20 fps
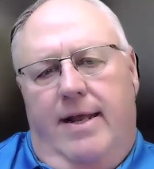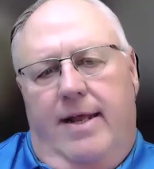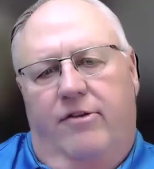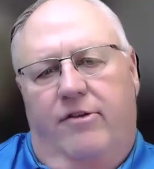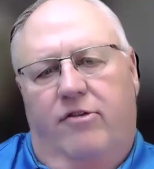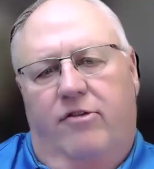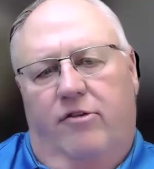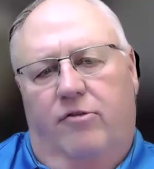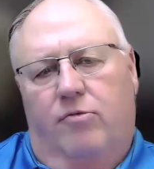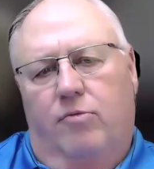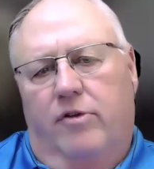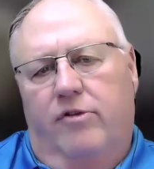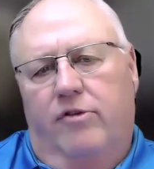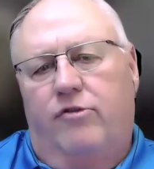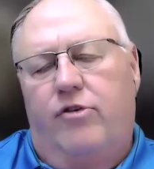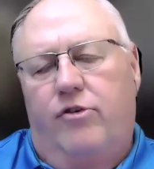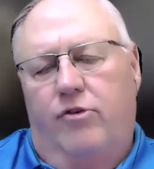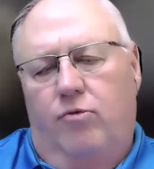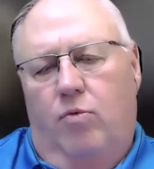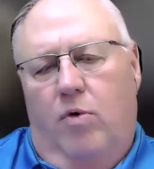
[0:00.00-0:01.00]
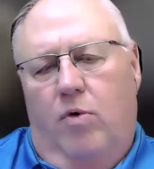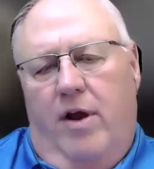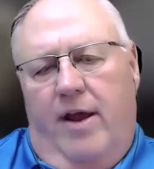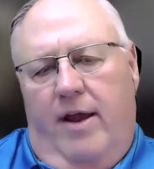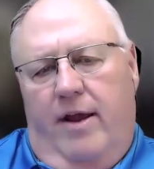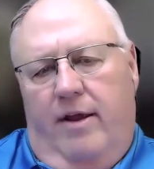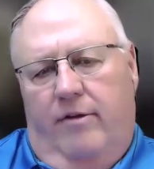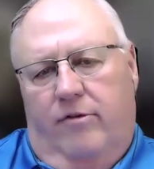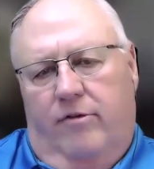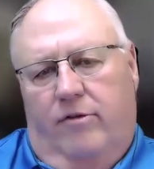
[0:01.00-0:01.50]
And he says, "Well, two
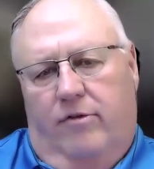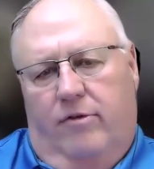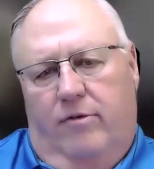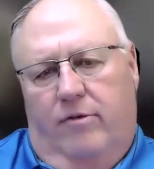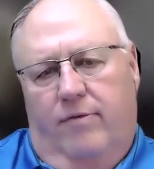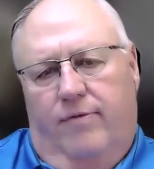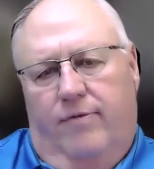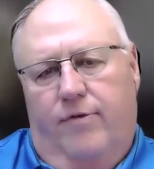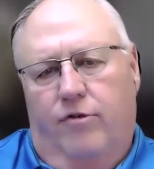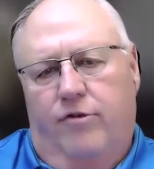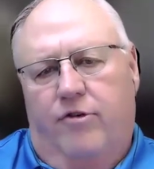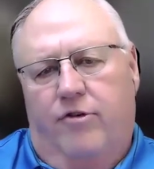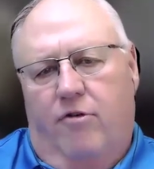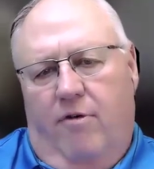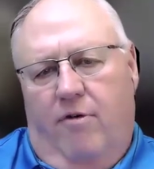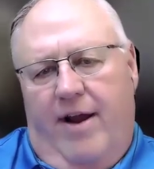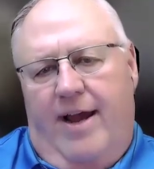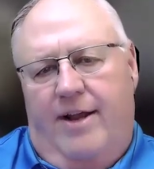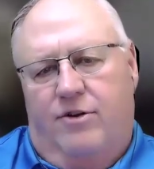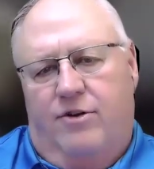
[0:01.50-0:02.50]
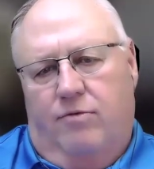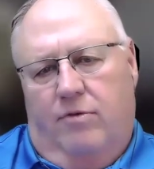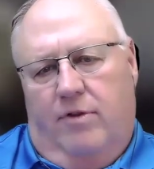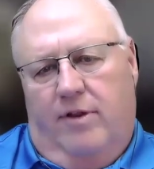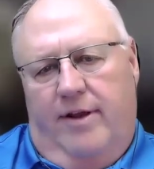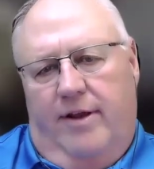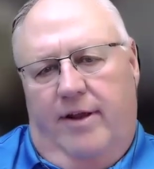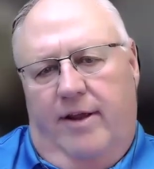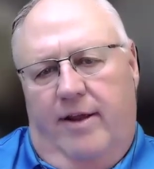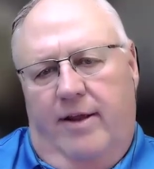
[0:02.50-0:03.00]
ways. First,
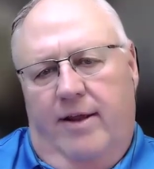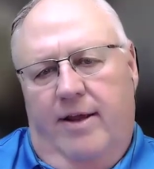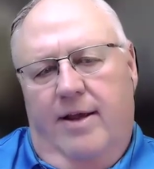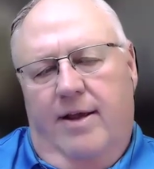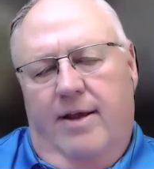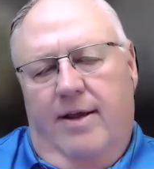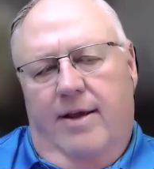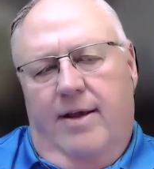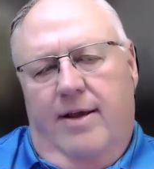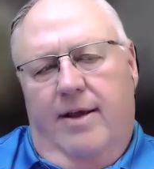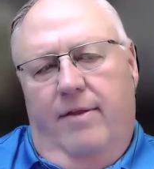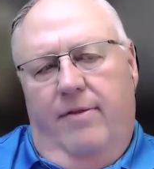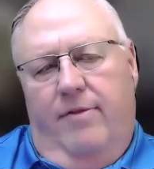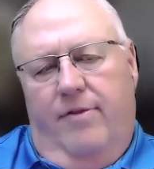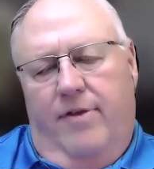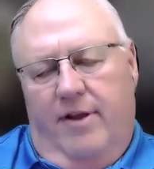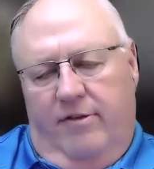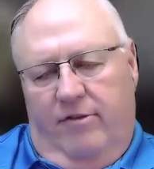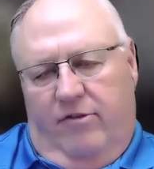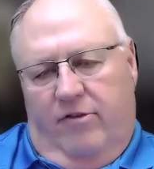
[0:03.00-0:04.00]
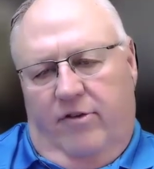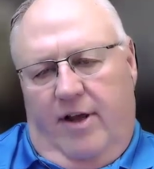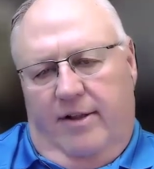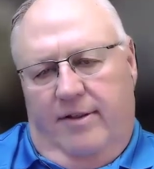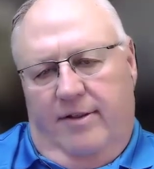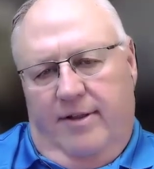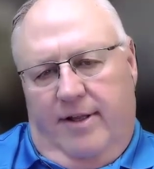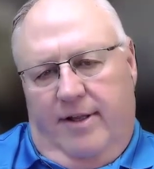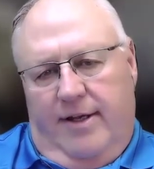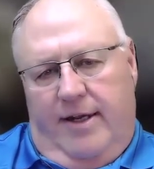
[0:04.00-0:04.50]
gradually, then
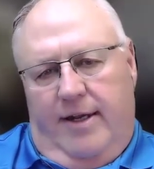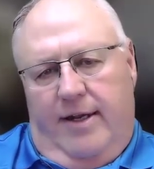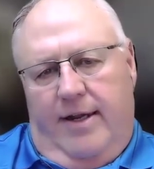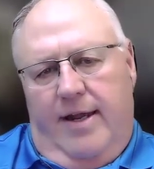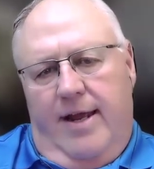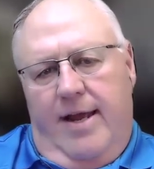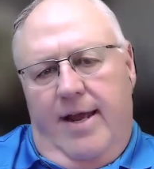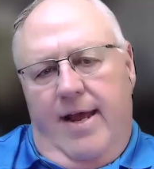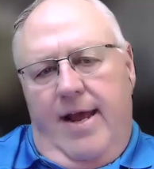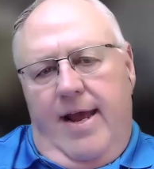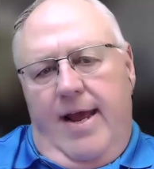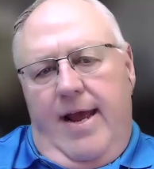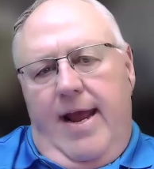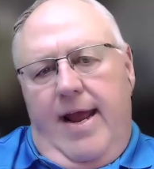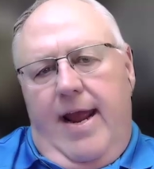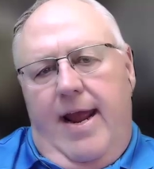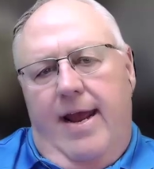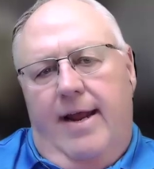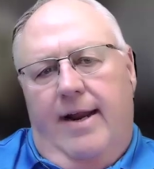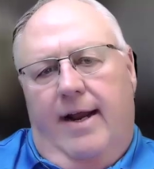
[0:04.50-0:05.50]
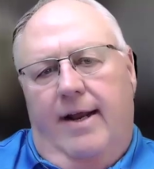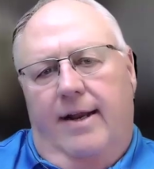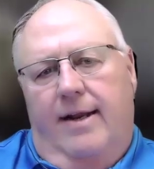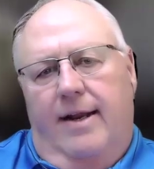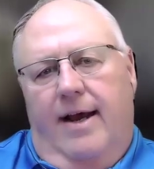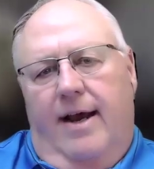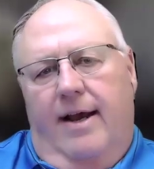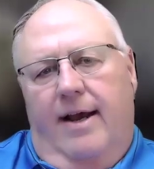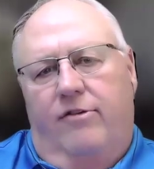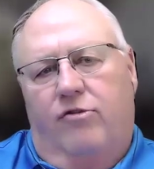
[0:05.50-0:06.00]
suddenly." And
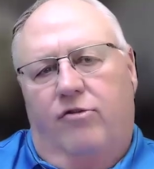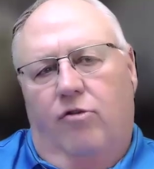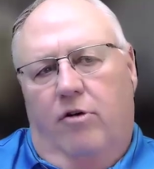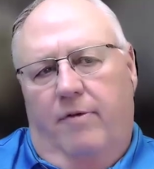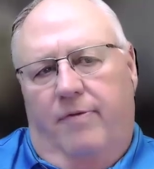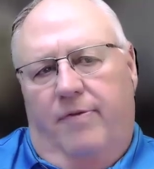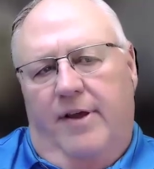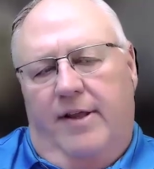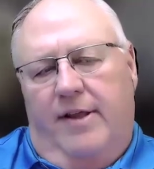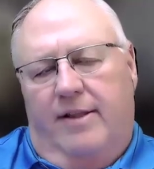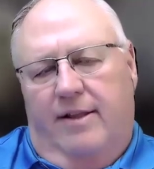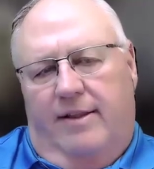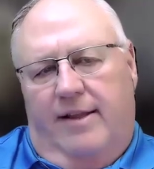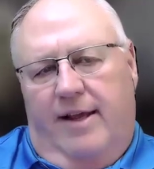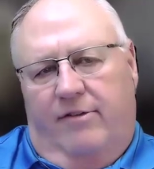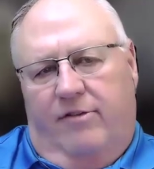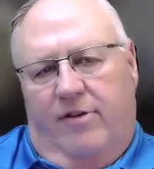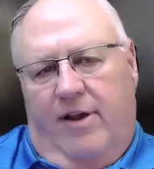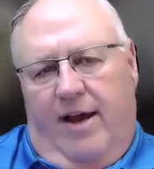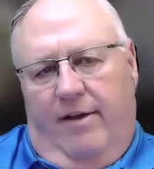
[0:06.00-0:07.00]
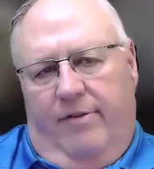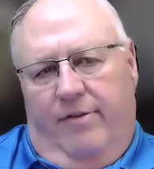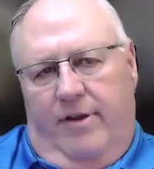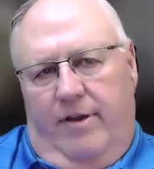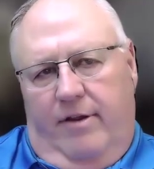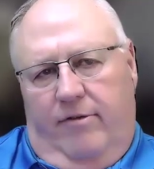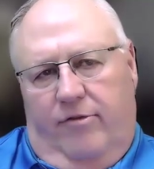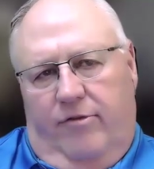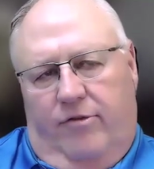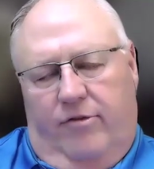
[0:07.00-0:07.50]
I sort of think that that's how
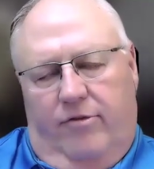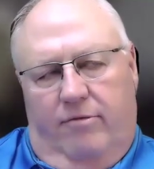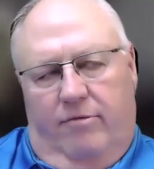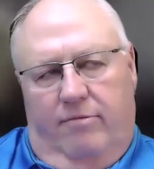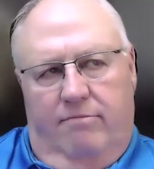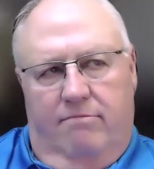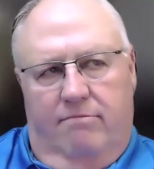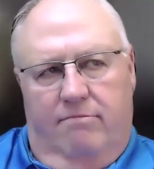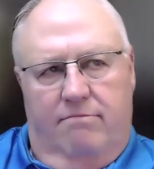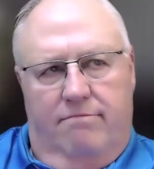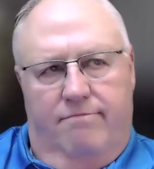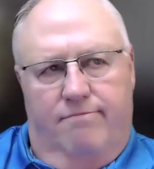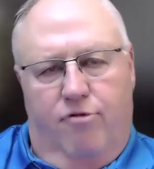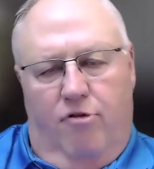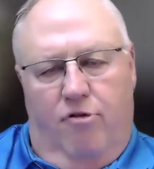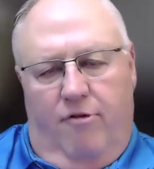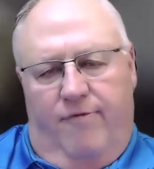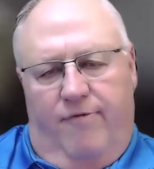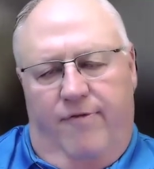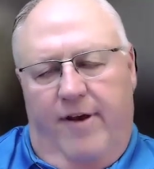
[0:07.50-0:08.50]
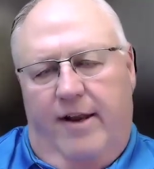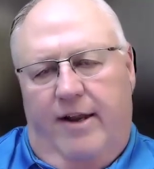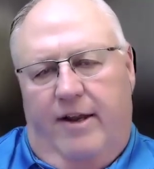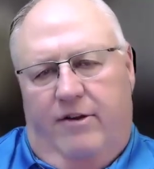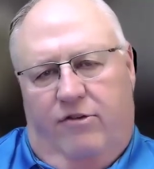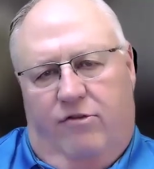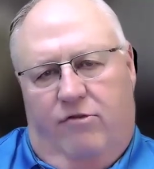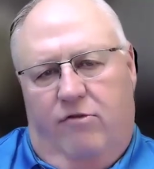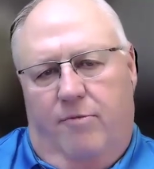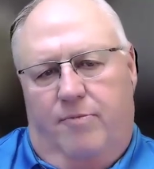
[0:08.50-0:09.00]
these
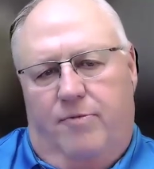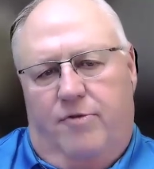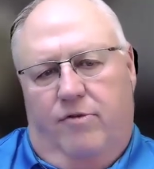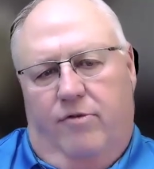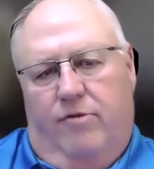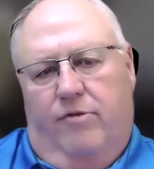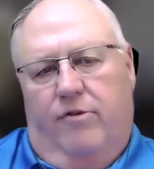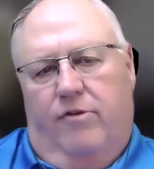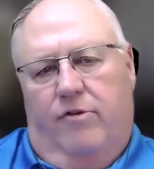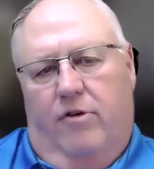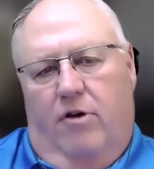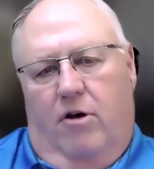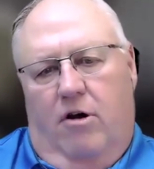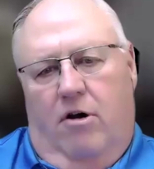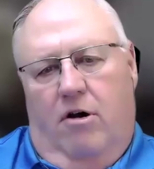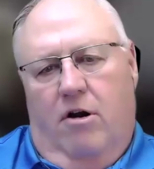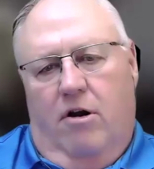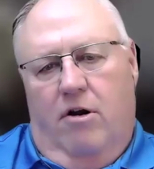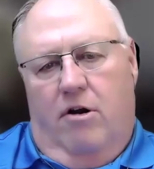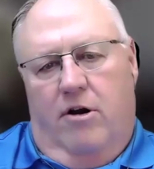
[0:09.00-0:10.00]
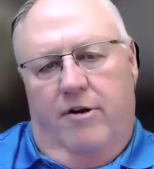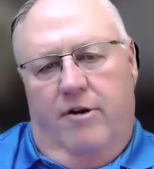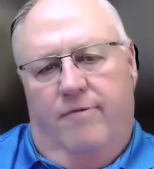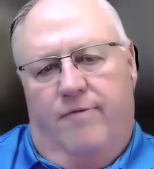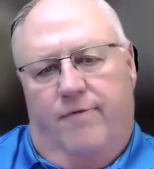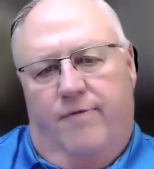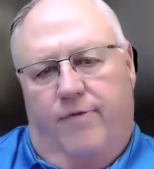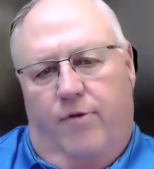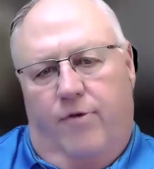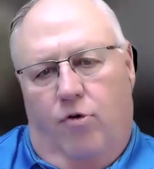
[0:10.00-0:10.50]
prophetic scriptures are
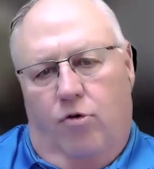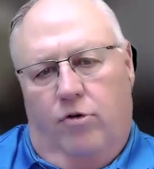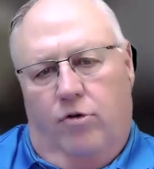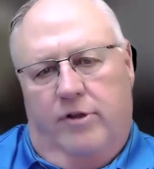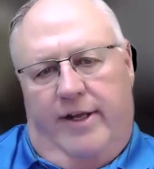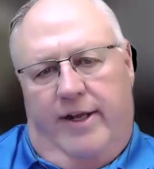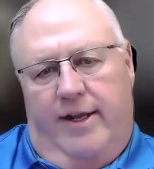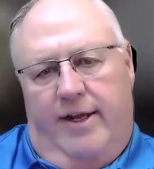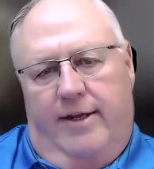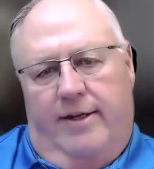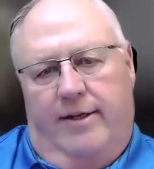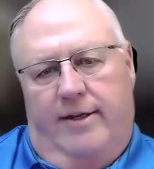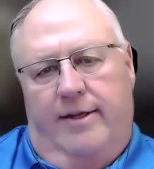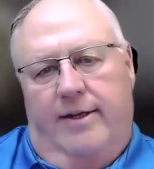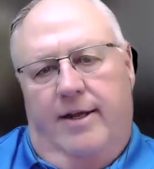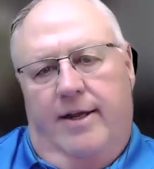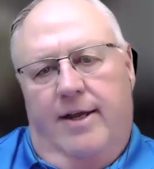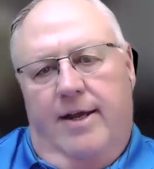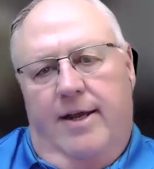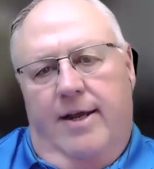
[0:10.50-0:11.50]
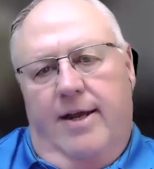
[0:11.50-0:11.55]
unfolding